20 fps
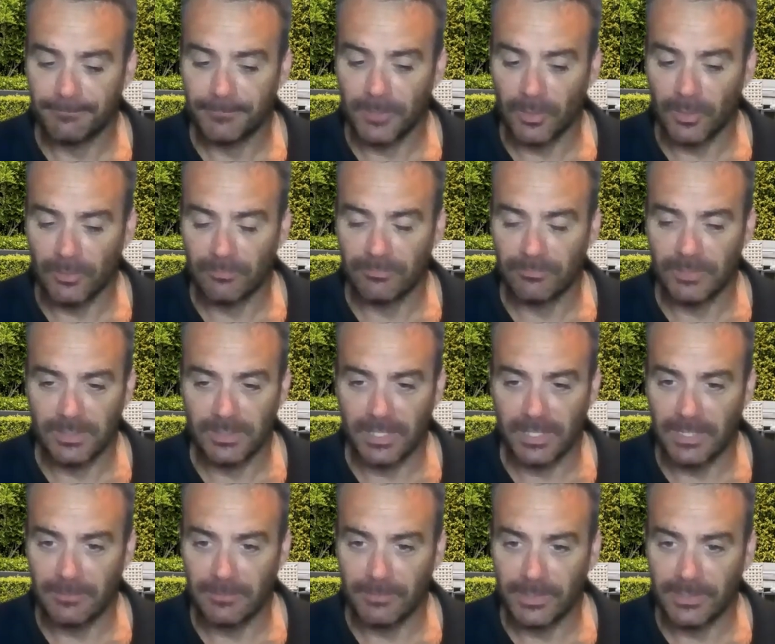like just
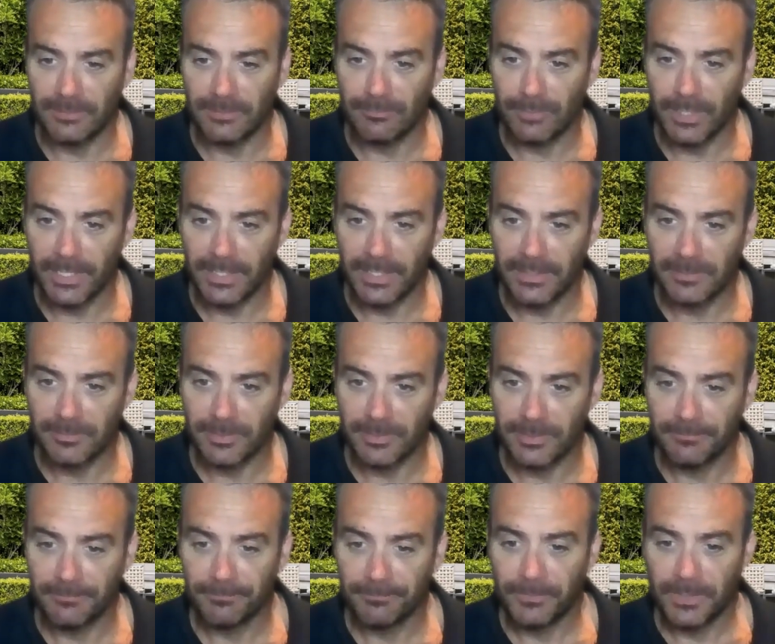garden beds and plants. But
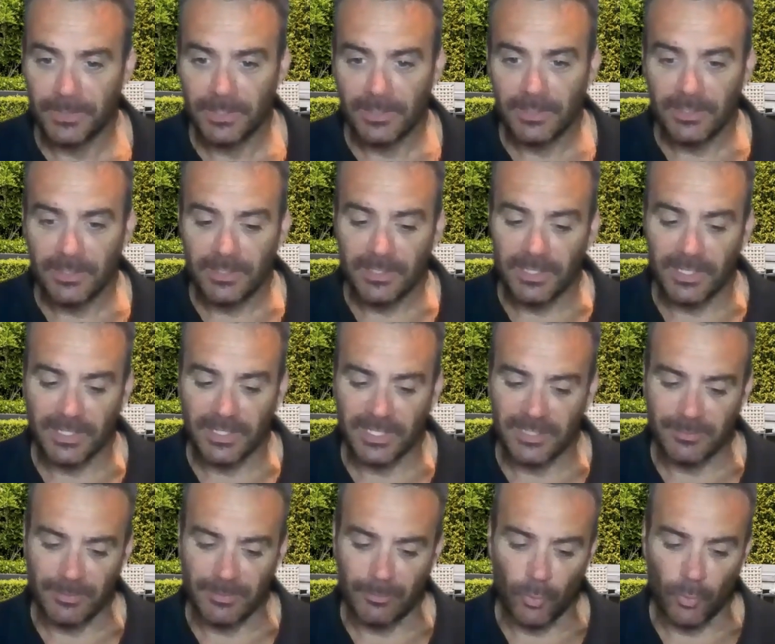it
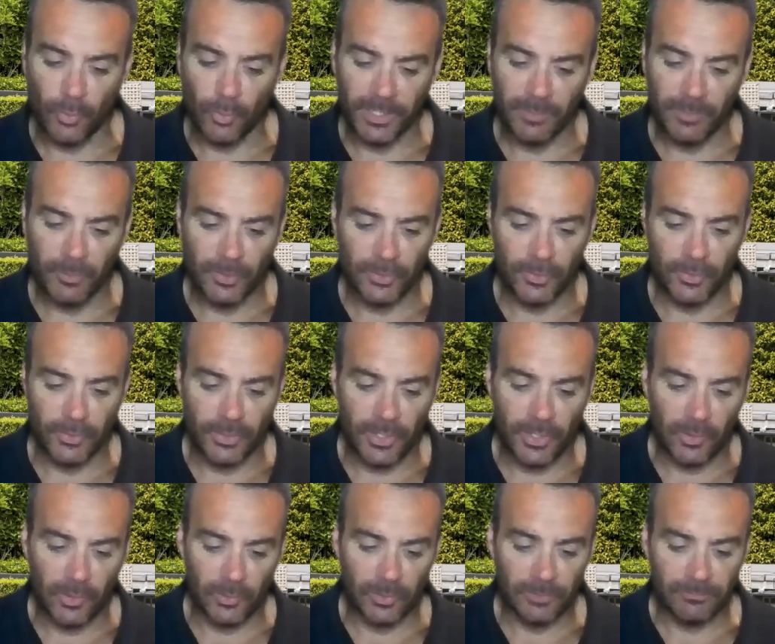gets a bit boring. You want to do the
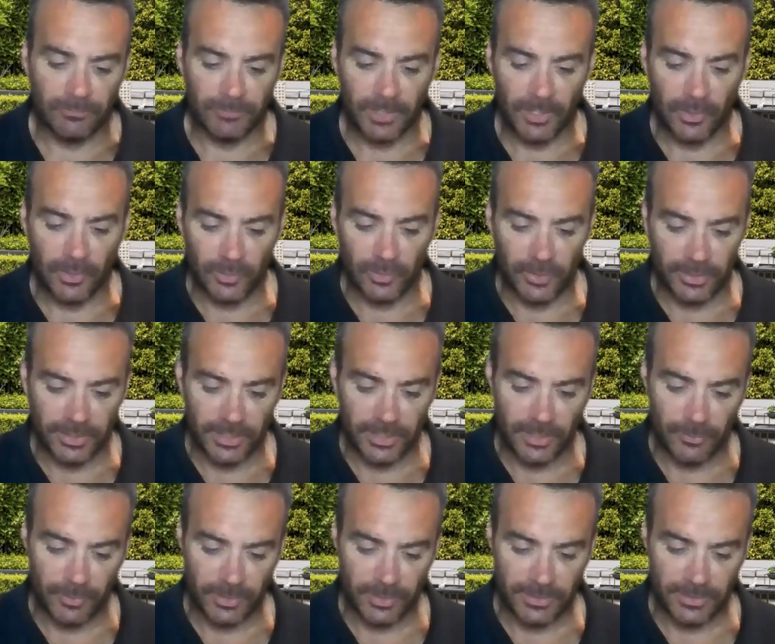whole lot. You
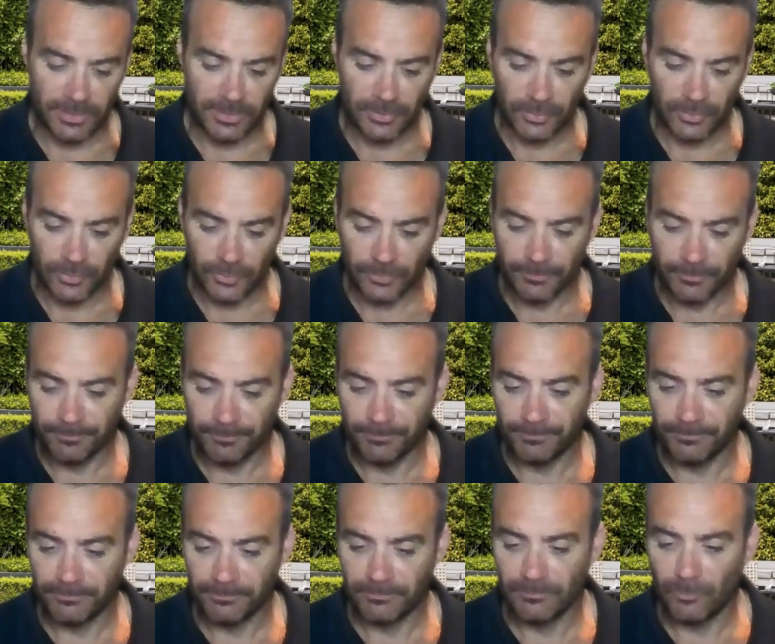don't want to just do
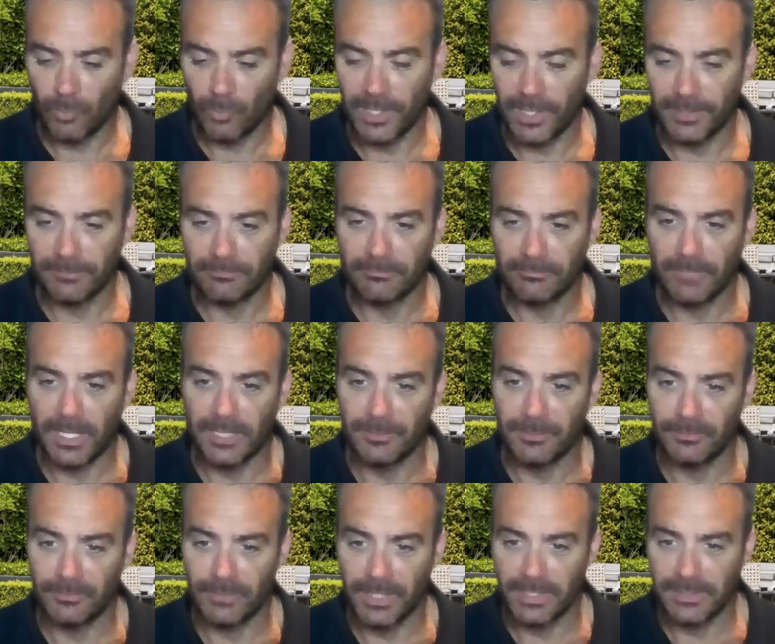one
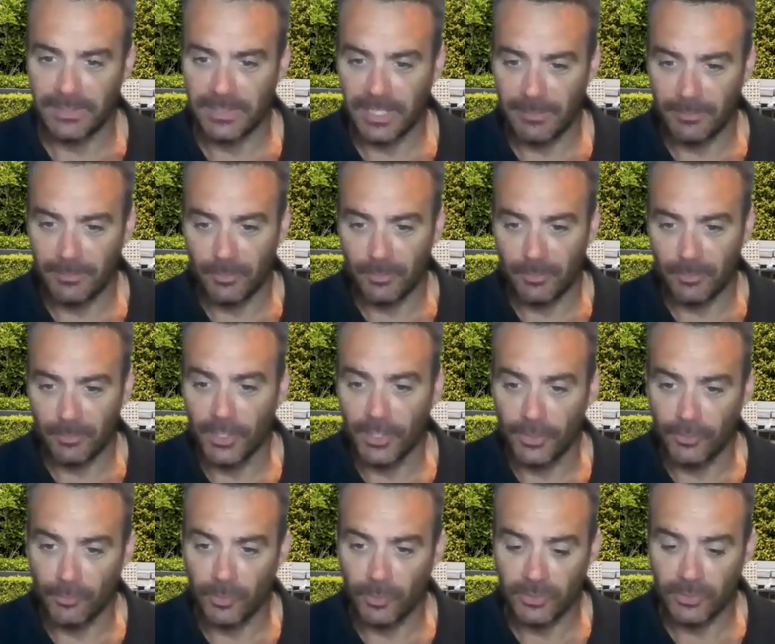element of landscaping. Or I
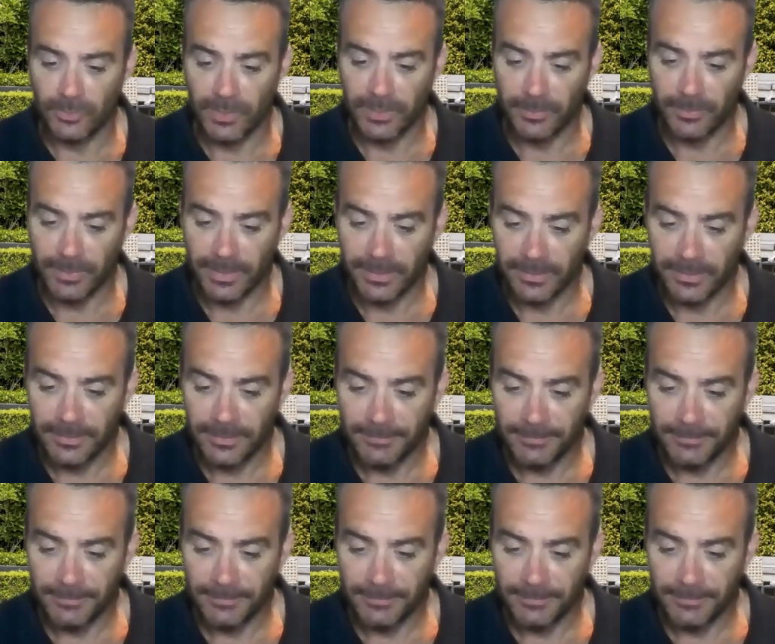don't want to anyway.